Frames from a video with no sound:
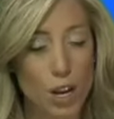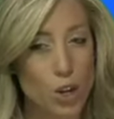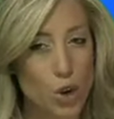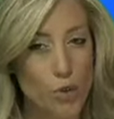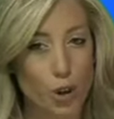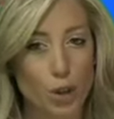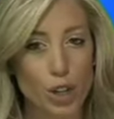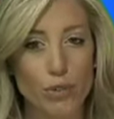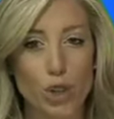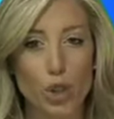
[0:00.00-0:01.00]
a new
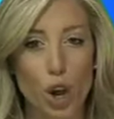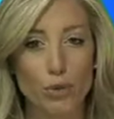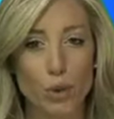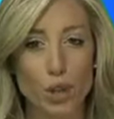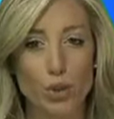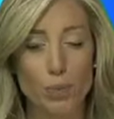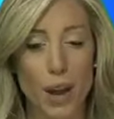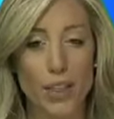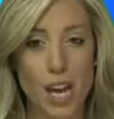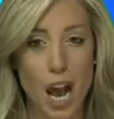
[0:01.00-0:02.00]
version of the software used
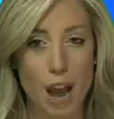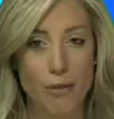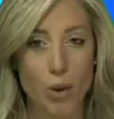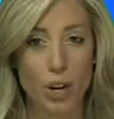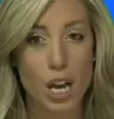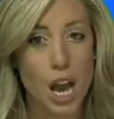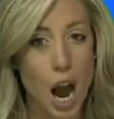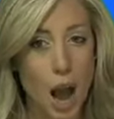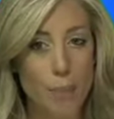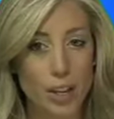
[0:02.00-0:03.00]
by the iPhone,
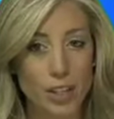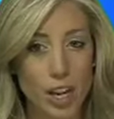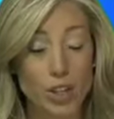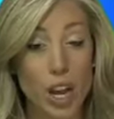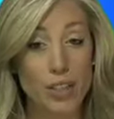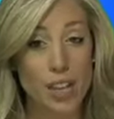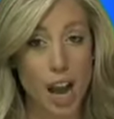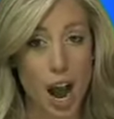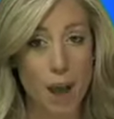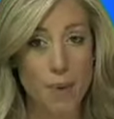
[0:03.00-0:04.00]
iPod Touch, and the
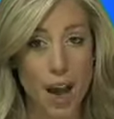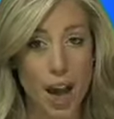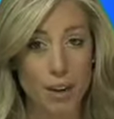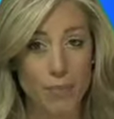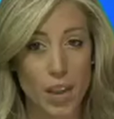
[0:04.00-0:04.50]
iPad.